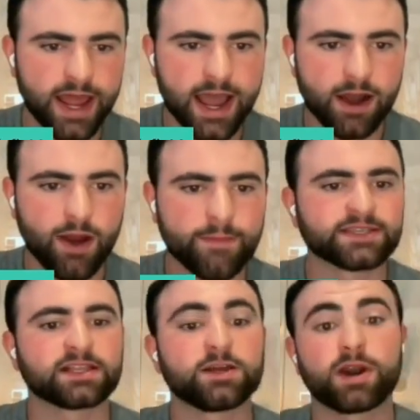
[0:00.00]
So
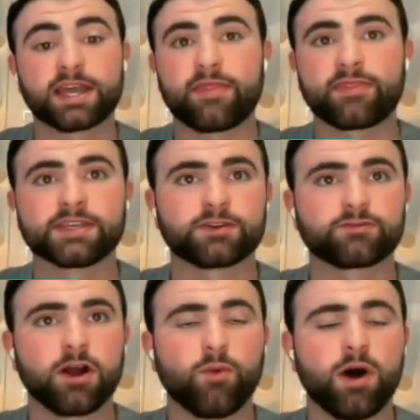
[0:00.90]
now I basically want to
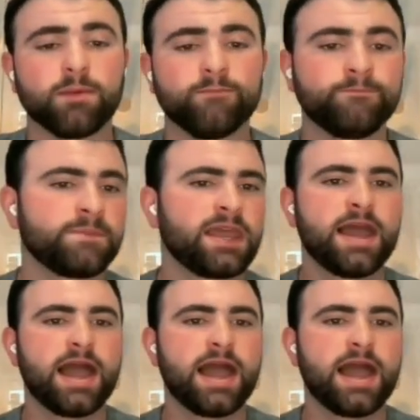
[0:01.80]
get this in row 1.